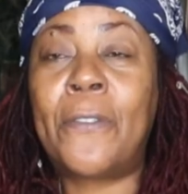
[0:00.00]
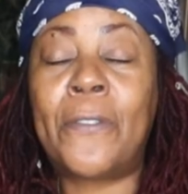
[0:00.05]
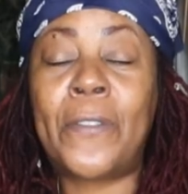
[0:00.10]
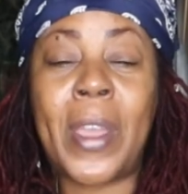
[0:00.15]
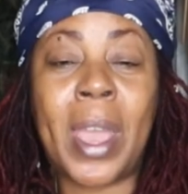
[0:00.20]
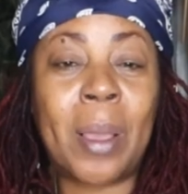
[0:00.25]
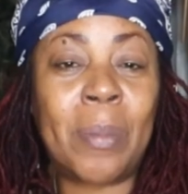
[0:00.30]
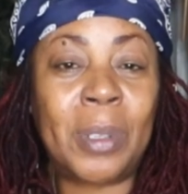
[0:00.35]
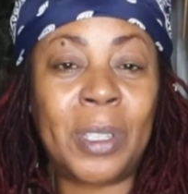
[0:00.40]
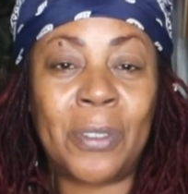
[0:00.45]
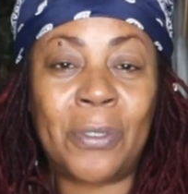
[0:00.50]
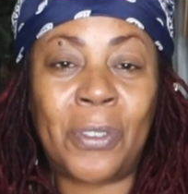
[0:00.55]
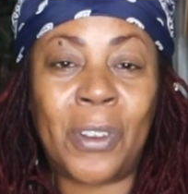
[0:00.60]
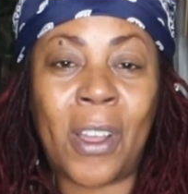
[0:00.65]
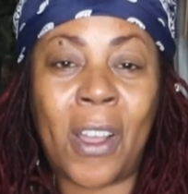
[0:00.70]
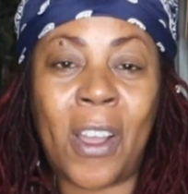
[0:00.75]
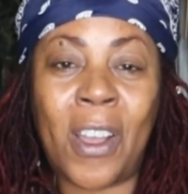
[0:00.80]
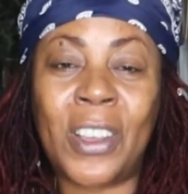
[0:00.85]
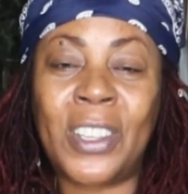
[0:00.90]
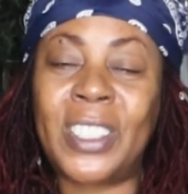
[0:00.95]
family
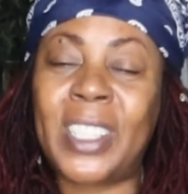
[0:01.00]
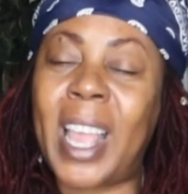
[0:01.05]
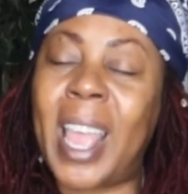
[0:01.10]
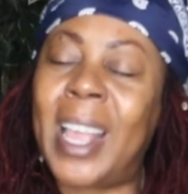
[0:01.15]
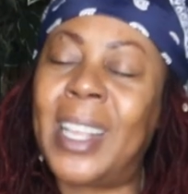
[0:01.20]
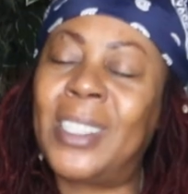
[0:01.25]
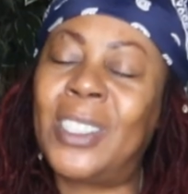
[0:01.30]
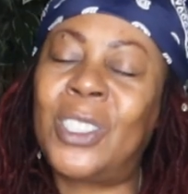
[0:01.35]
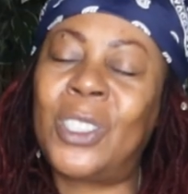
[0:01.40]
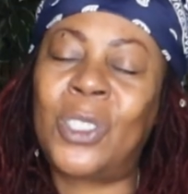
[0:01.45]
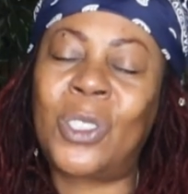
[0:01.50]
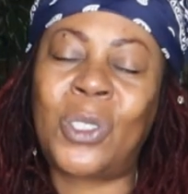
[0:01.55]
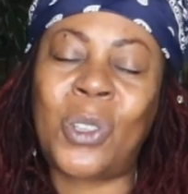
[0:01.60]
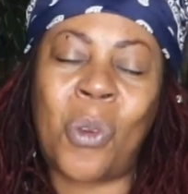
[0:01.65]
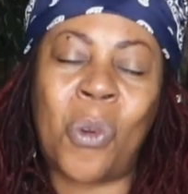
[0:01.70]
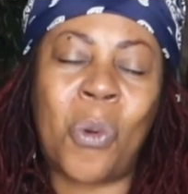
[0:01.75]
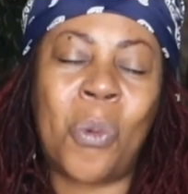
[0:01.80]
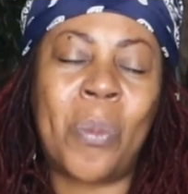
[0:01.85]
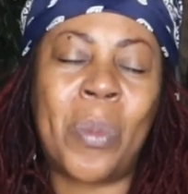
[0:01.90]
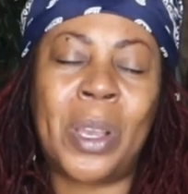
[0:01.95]
vlogs, and
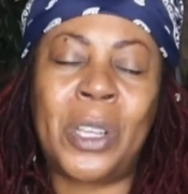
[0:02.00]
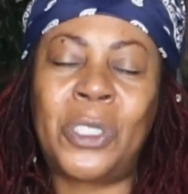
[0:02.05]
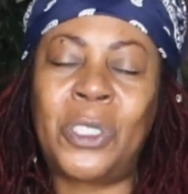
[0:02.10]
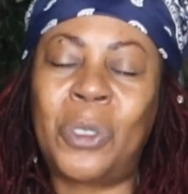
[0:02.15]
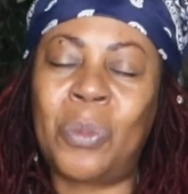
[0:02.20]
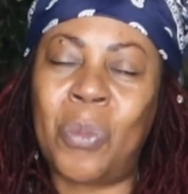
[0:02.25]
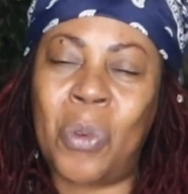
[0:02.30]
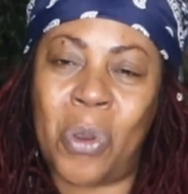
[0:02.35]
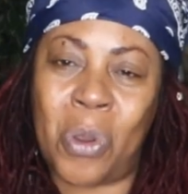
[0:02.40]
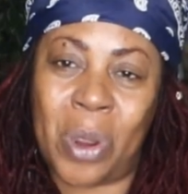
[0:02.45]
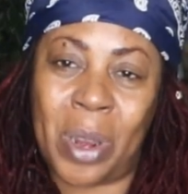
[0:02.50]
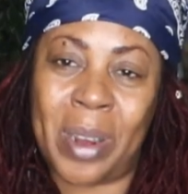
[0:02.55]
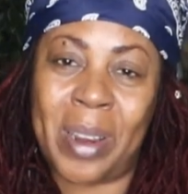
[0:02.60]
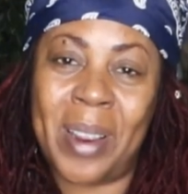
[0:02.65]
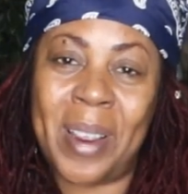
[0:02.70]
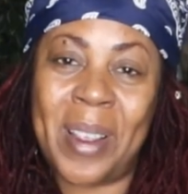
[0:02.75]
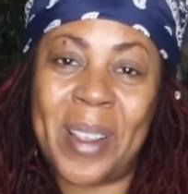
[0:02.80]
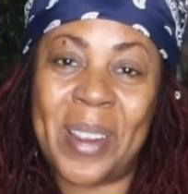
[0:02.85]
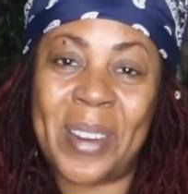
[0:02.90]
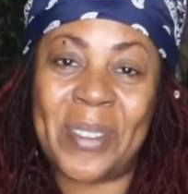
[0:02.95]
so much more,
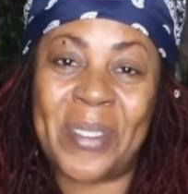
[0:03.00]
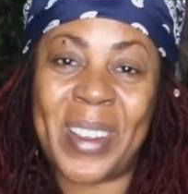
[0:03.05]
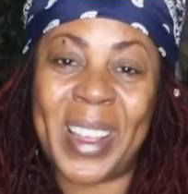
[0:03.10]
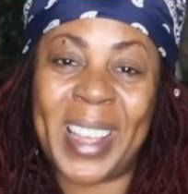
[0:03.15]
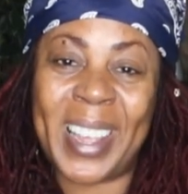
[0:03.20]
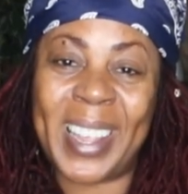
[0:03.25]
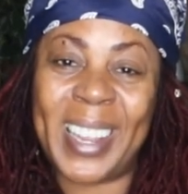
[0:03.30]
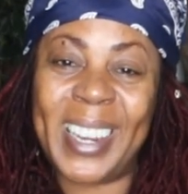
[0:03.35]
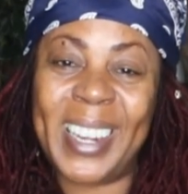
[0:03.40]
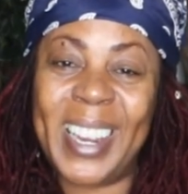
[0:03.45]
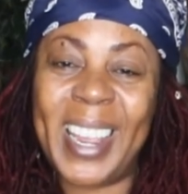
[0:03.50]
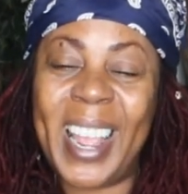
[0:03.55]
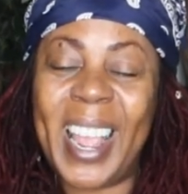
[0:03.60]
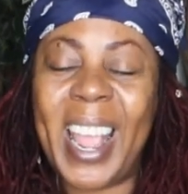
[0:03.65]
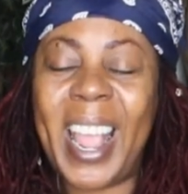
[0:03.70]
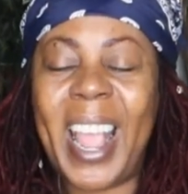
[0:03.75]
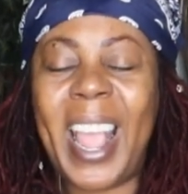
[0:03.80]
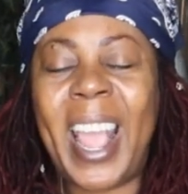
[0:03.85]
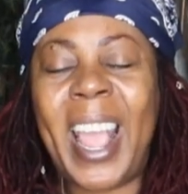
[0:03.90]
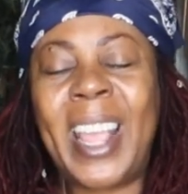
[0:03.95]
all right?
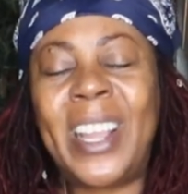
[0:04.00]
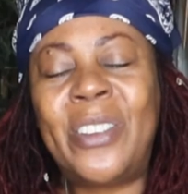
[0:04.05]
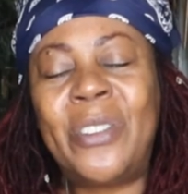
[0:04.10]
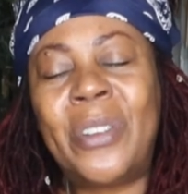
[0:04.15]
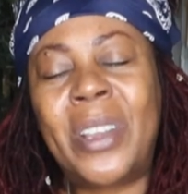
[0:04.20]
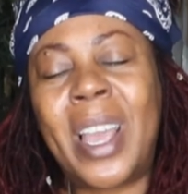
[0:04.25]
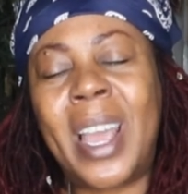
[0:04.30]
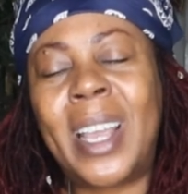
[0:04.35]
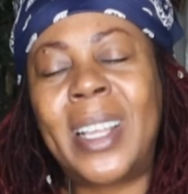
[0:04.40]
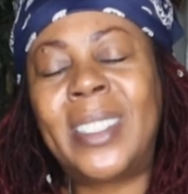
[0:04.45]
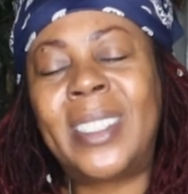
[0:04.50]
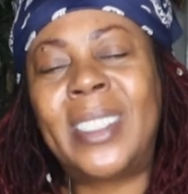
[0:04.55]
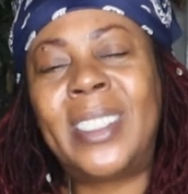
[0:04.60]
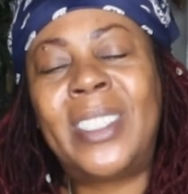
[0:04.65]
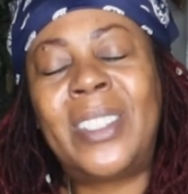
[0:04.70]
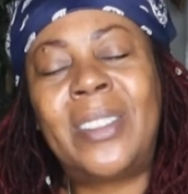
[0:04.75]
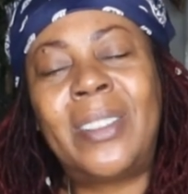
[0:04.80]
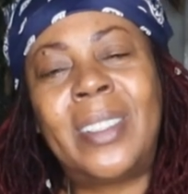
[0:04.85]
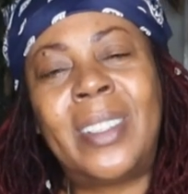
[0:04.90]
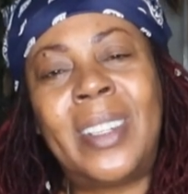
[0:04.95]
And you guys,
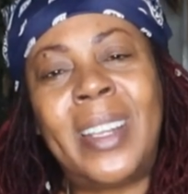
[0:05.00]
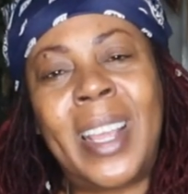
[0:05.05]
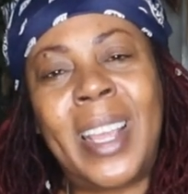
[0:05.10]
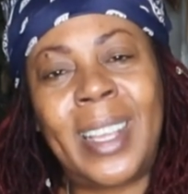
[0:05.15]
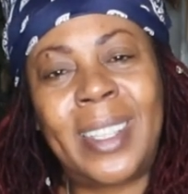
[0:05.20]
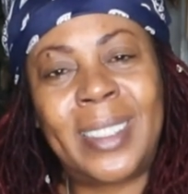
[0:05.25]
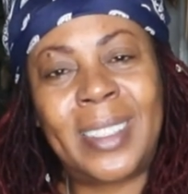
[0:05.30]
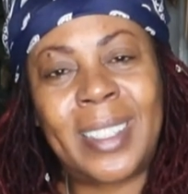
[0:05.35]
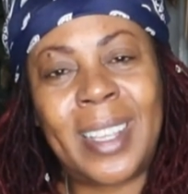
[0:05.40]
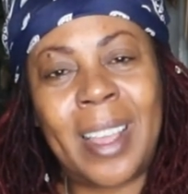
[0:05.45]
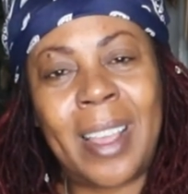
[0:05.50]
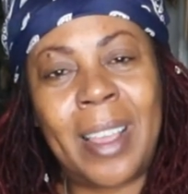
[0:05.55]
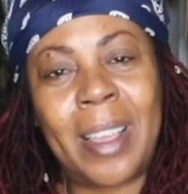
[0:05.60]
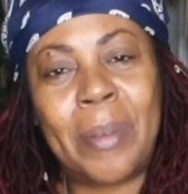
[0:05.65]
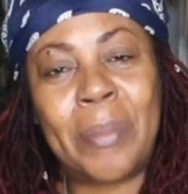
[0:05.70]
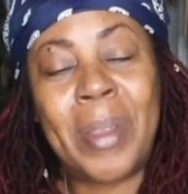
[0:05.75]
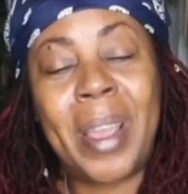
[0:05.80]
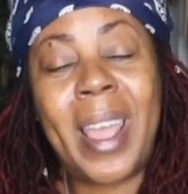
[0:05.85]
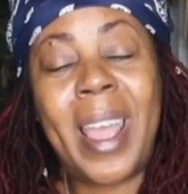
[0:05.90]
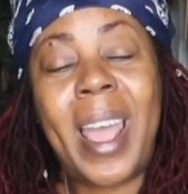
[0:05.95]
until the next
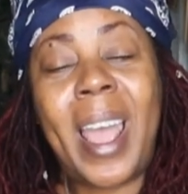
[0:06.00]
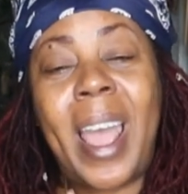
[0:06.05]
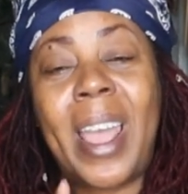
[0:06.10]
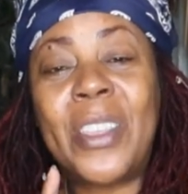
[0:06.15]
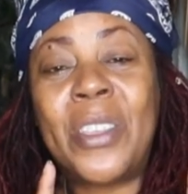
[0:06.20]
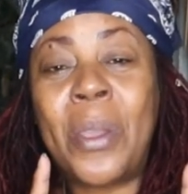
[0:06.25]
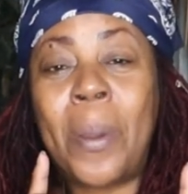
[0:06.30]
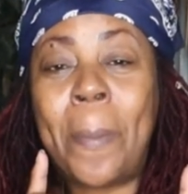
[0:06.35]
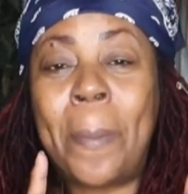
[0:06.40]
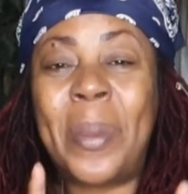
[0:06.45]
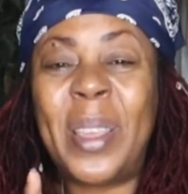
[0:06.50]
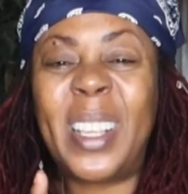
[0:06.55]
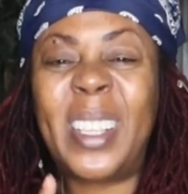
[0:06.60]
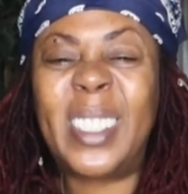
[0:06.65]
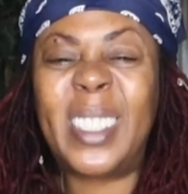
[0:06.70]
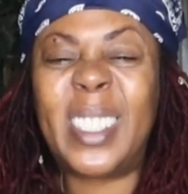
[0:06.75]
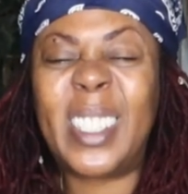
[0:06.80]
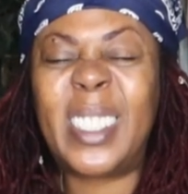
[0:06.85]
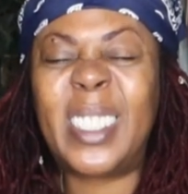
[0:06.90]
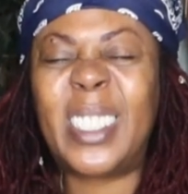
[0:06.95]
time, your big
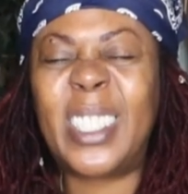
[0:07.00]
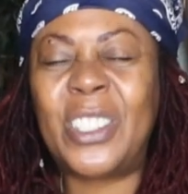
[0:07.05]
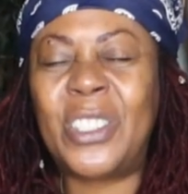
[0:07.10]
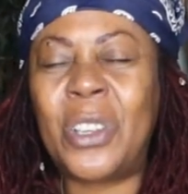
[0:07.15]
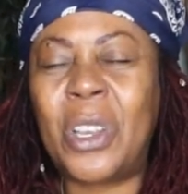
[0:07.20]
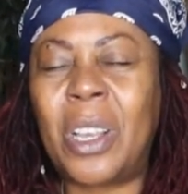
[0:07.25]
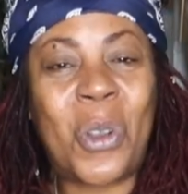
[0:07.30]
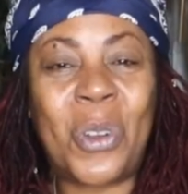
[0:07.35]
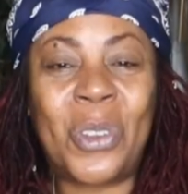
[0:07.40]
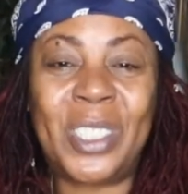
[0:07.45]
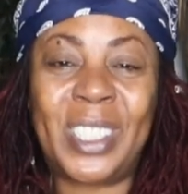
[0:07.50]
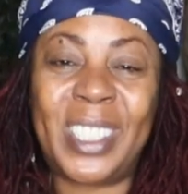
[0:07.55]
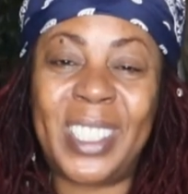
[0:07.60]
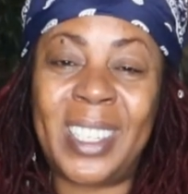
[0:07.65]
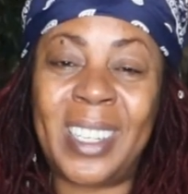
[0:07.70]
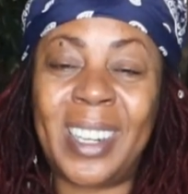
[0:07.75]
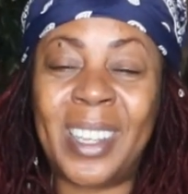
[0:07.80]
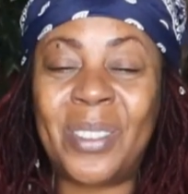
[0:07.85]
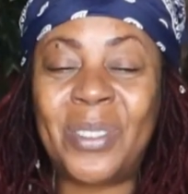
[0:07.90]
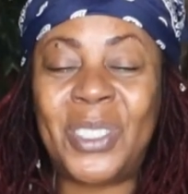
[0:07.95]
sis and your
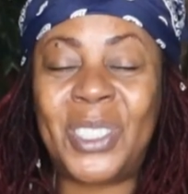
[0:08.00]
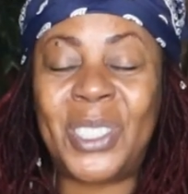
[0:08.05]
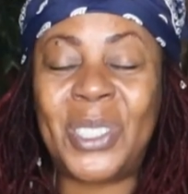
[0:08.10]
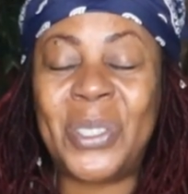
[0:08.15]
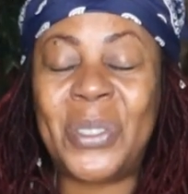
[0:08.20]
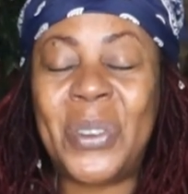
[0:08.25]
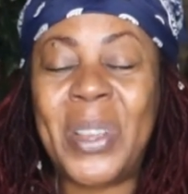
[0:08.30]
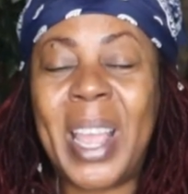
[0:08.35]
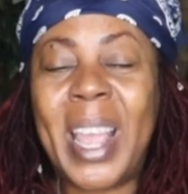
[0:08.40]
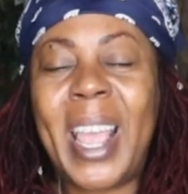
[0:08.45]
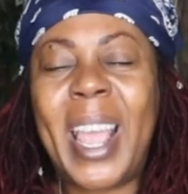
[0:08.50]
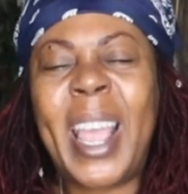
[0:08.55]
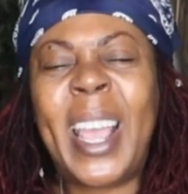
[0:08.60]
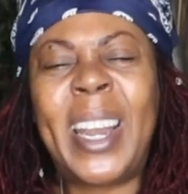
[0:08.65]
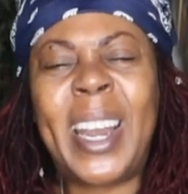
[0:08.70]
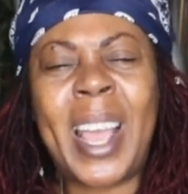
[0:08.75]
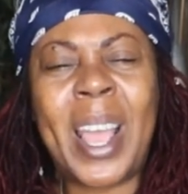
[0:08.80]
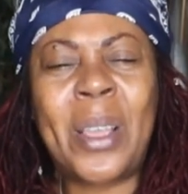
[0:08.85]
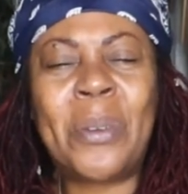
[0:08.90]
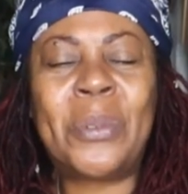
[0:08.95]
auntie loves you,
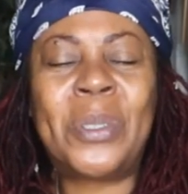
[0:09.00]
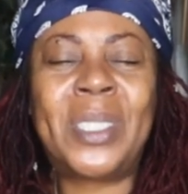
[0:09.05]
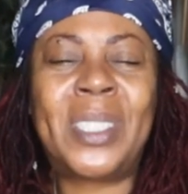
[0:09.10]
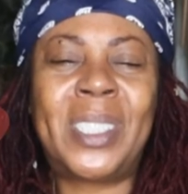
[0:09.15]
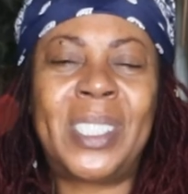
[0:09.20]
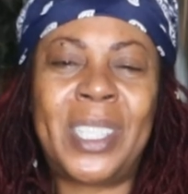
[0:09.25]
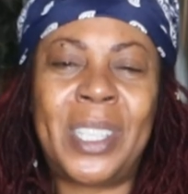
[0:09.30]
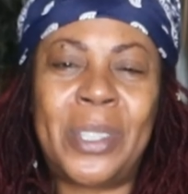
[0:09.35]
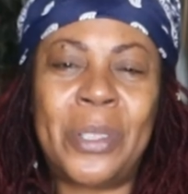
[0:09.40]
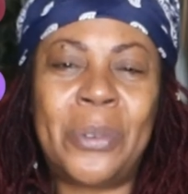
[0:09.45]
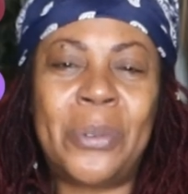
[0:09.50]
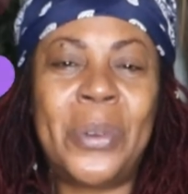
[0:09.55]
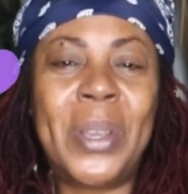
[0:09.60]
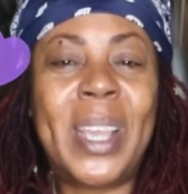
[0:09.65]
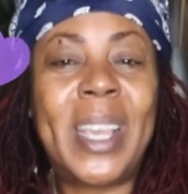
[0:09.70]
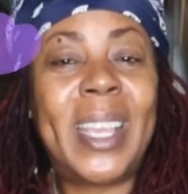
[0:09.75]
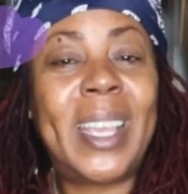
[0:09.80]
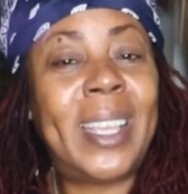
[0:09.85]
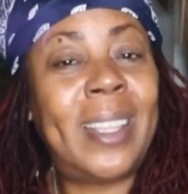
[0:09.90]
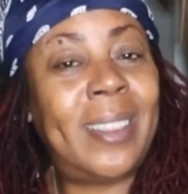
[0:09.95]
and I will see you
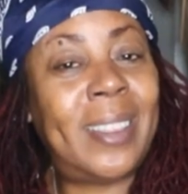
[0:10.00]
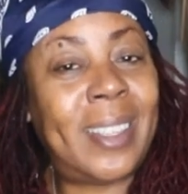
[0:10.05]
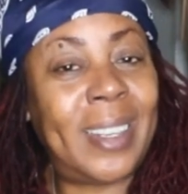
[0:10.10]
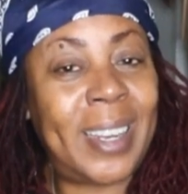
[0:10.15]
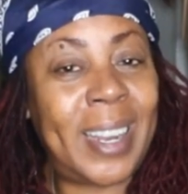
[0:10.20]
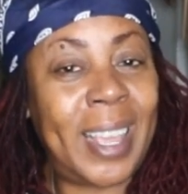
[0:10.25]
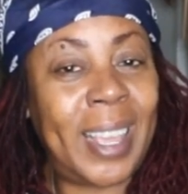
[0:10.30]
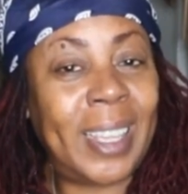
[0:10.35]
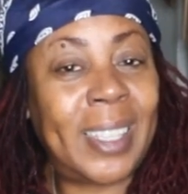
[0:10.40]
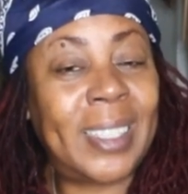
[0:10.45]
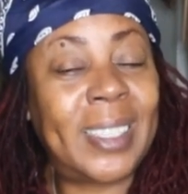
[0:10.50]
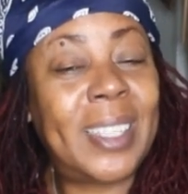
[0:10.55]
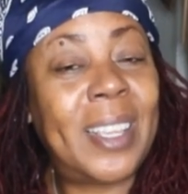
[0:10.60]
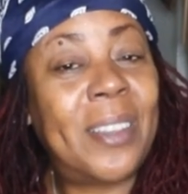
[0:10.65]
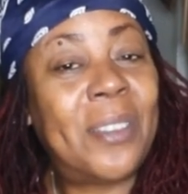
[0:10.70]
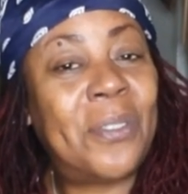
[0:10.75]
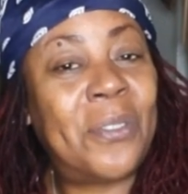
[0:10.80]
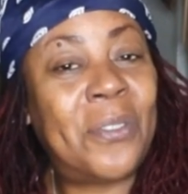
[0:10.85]
in the next